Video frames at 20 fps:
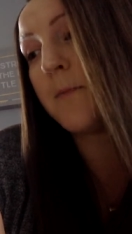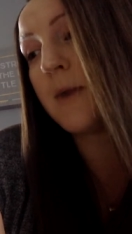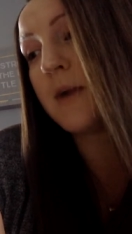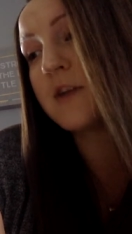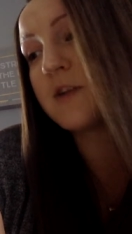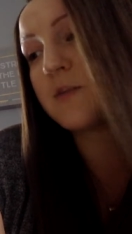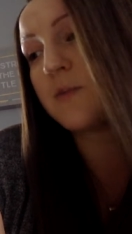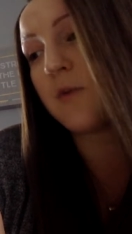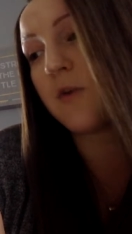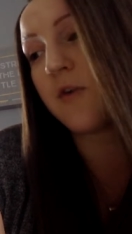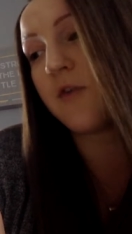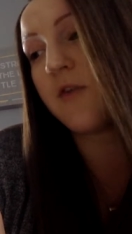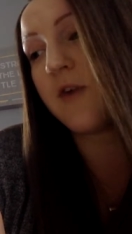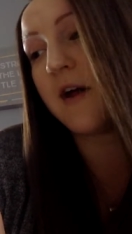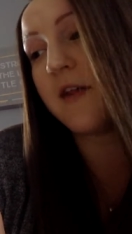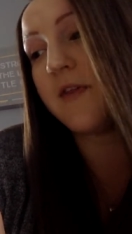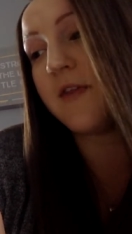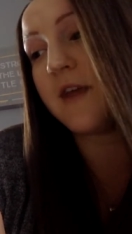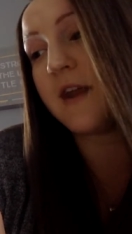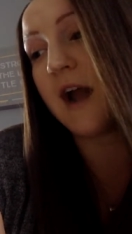much more
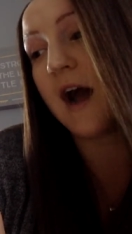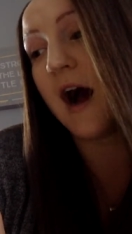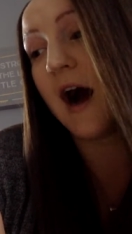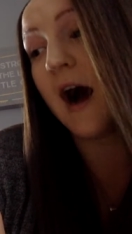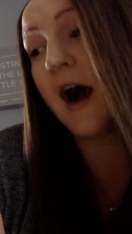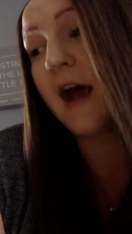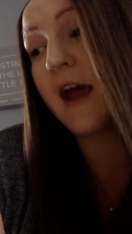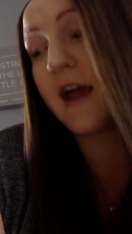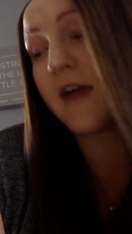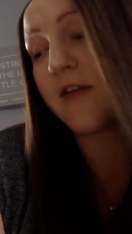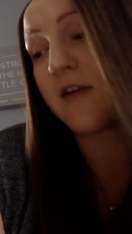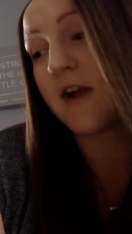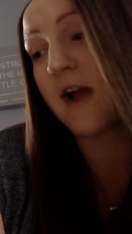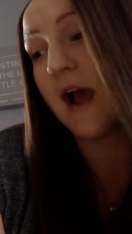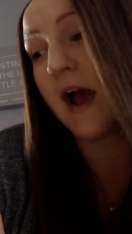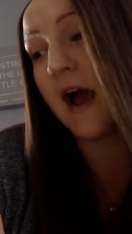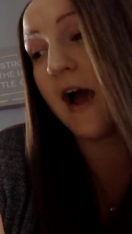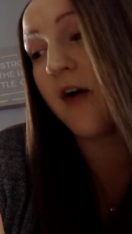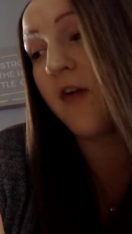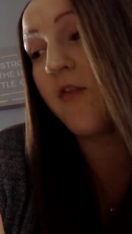fun than I ever
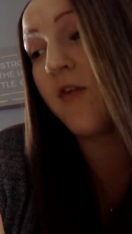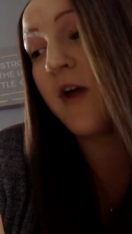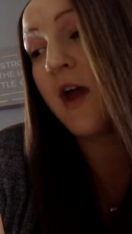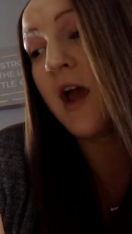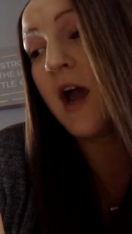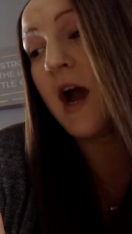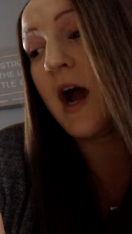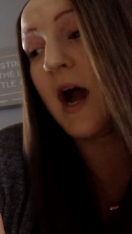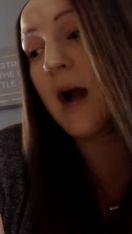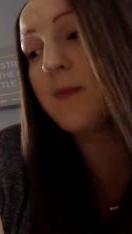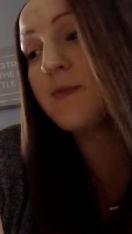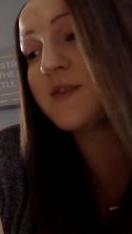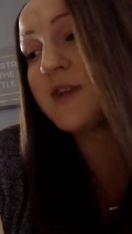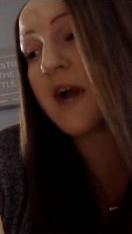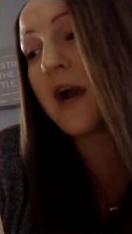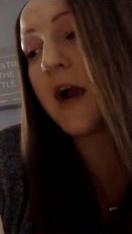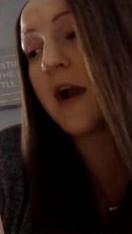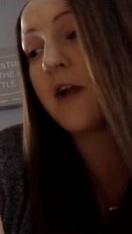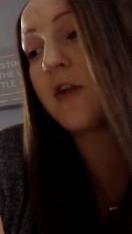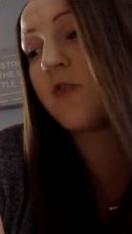have. I'm
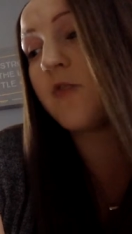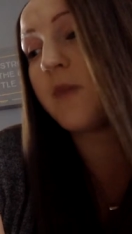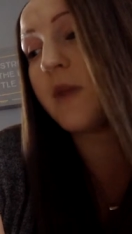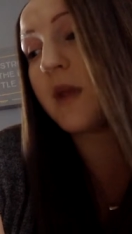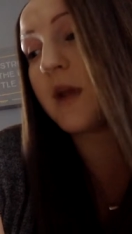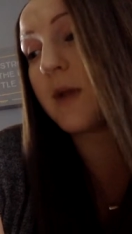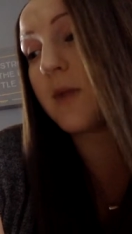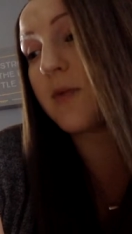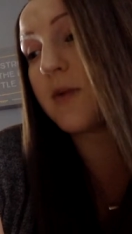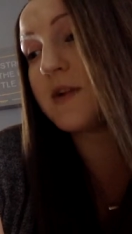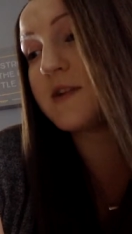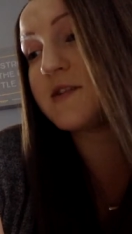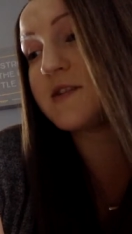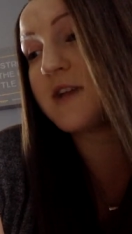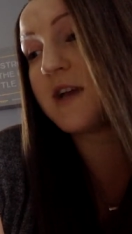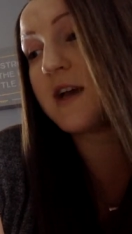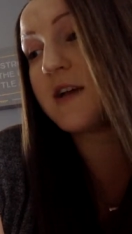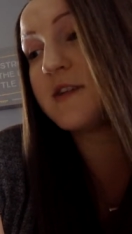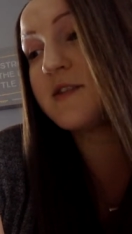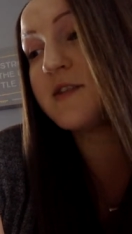tired of being a
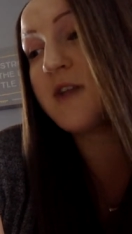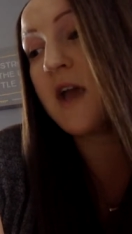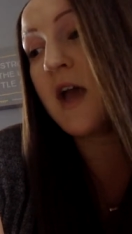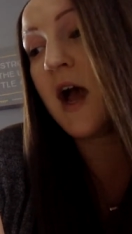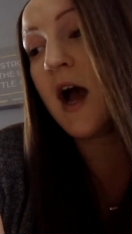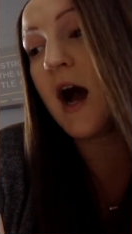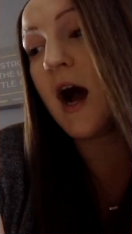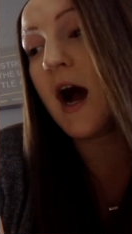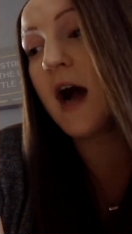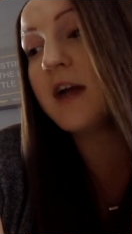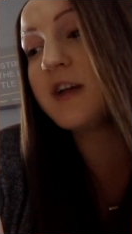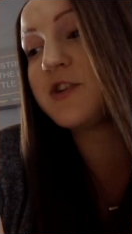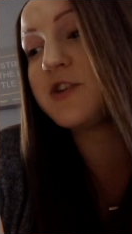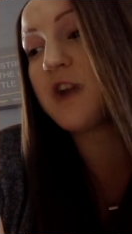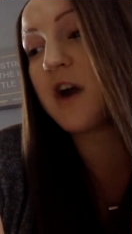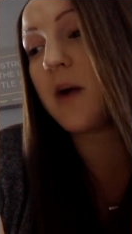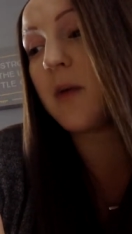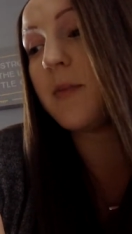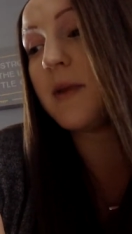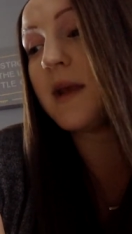princess. I
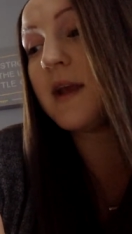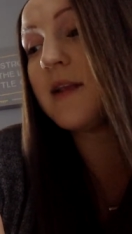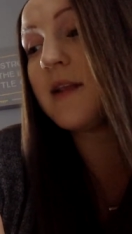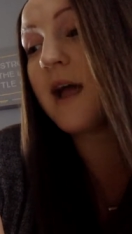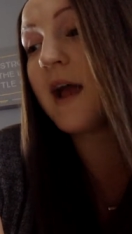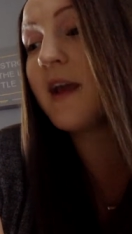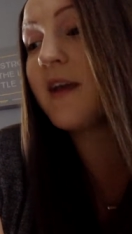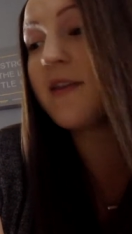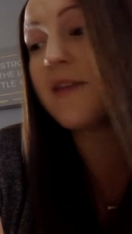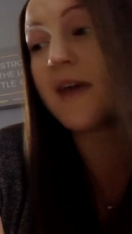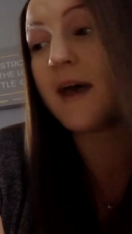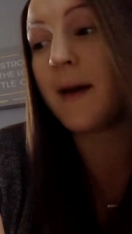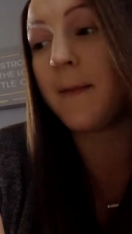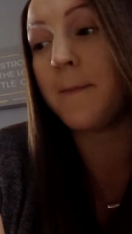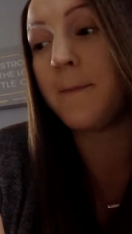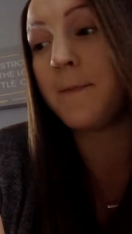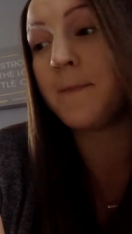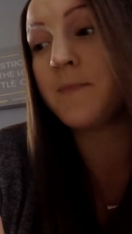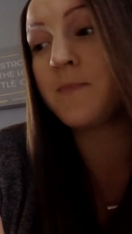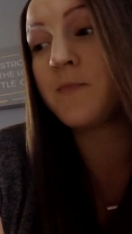shall be like
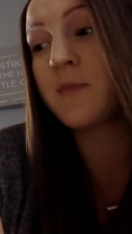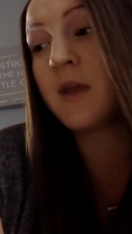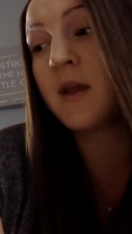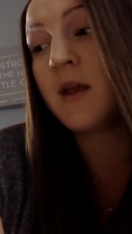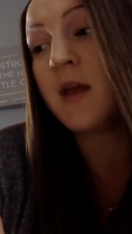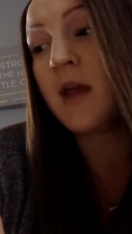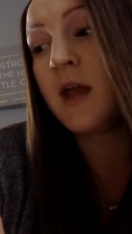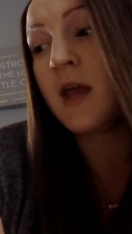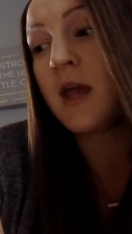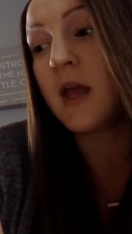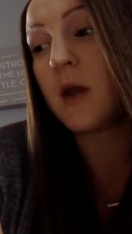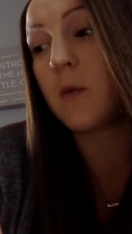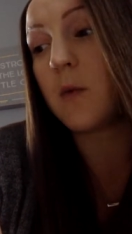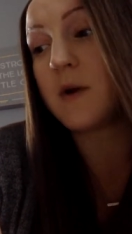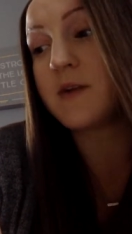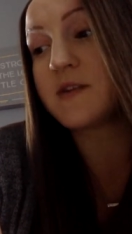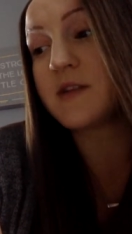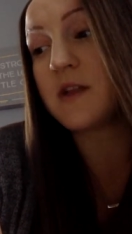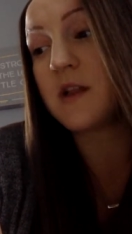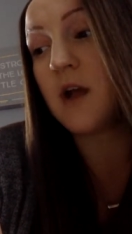them. It
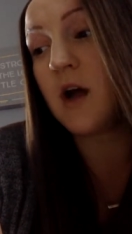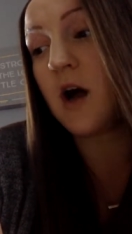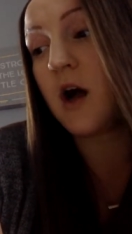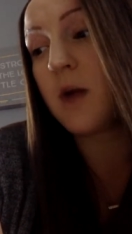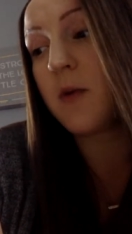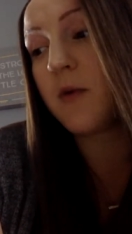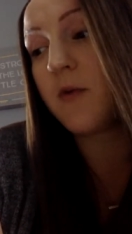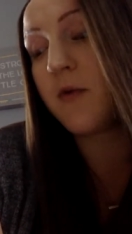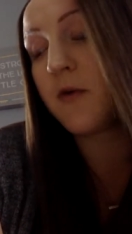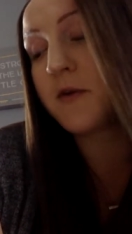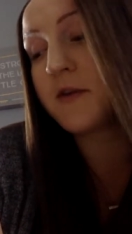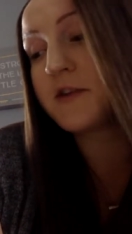wasn't long before